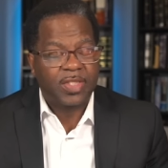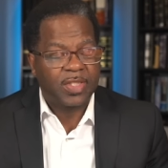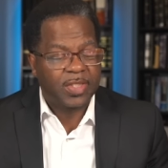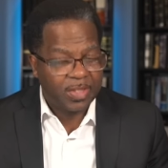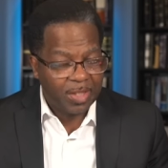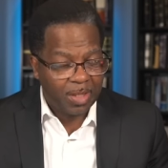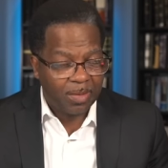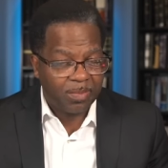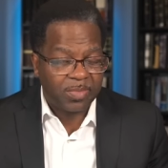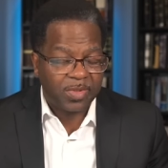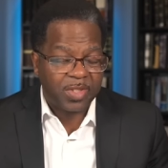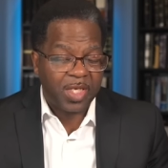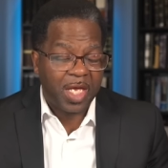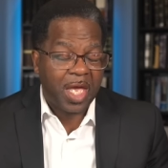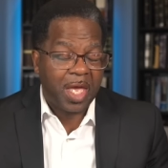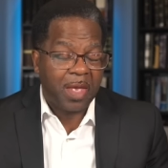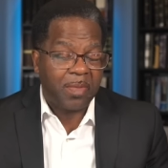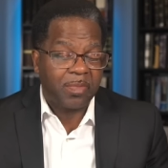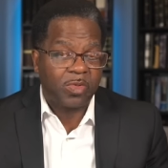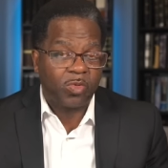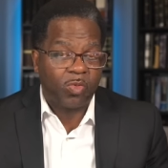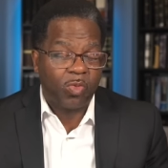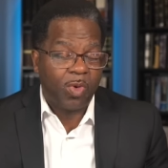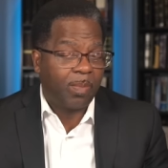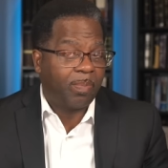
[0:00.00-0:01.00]

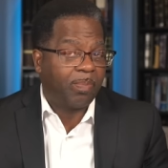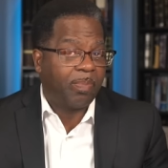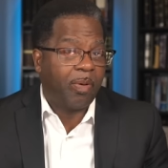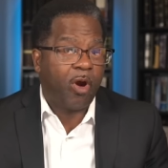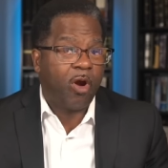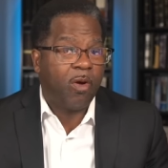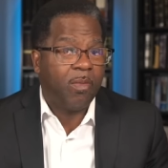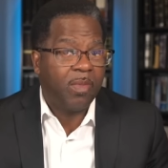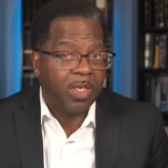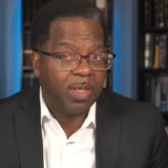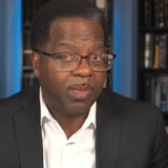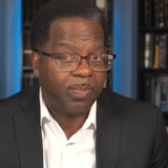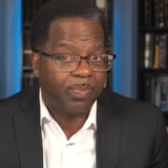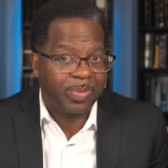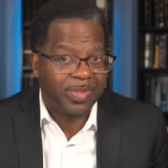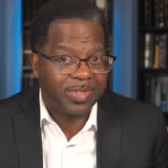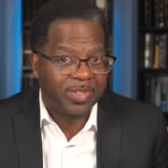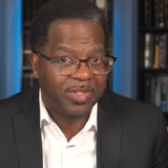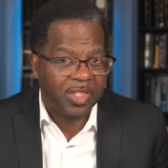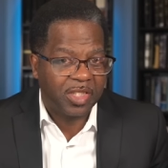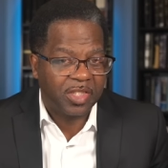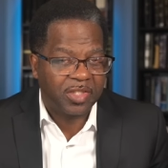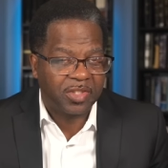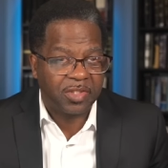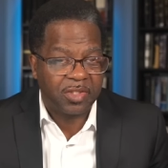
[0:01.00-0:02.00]
sometimes were permanent
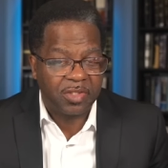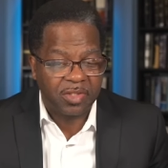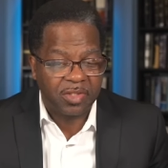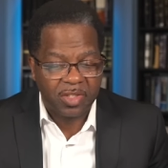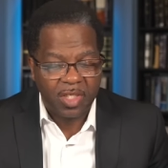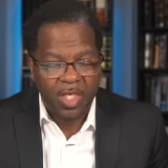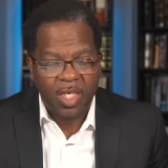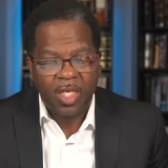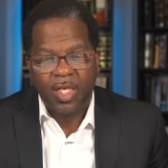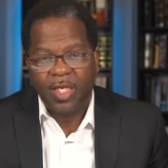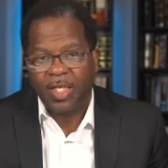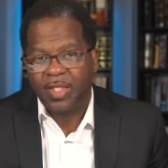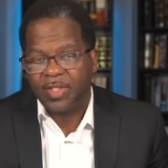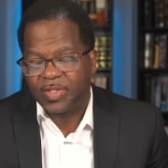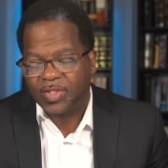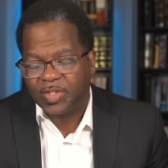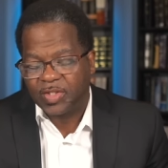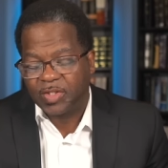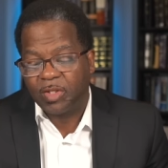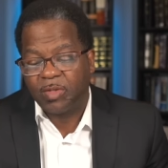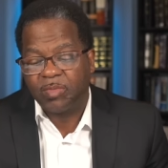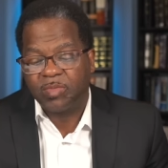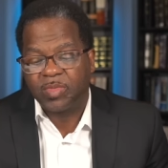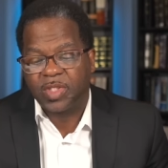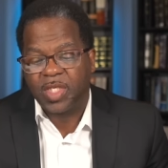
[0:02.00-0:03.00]
positions and
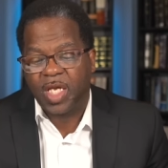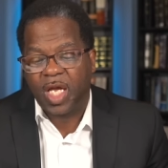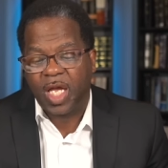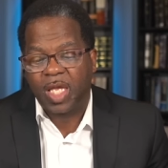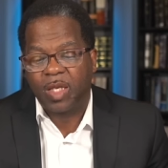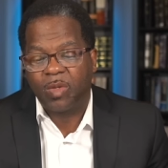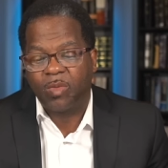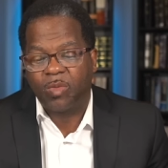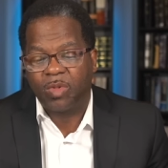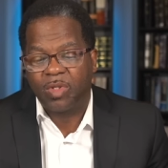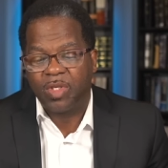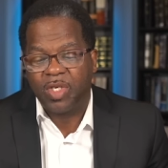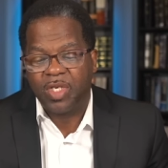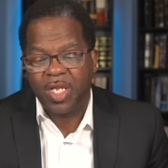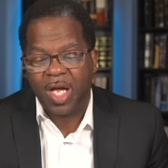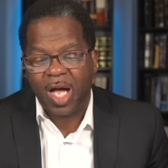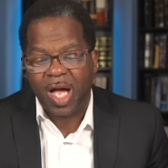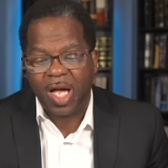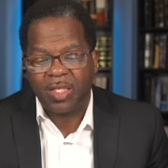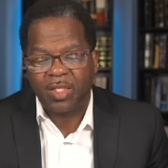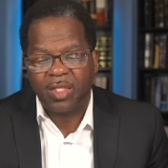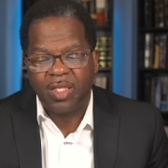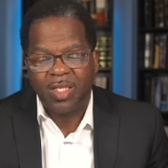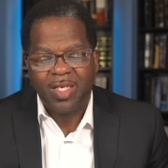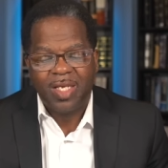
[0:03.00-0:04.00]
sometimes were
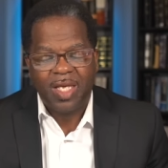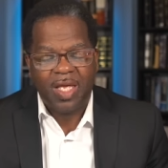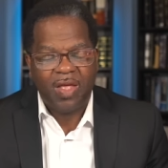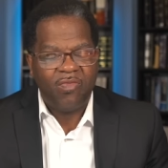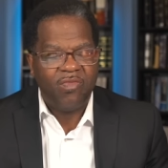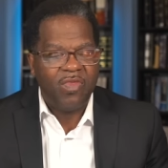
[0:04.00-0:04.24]
not.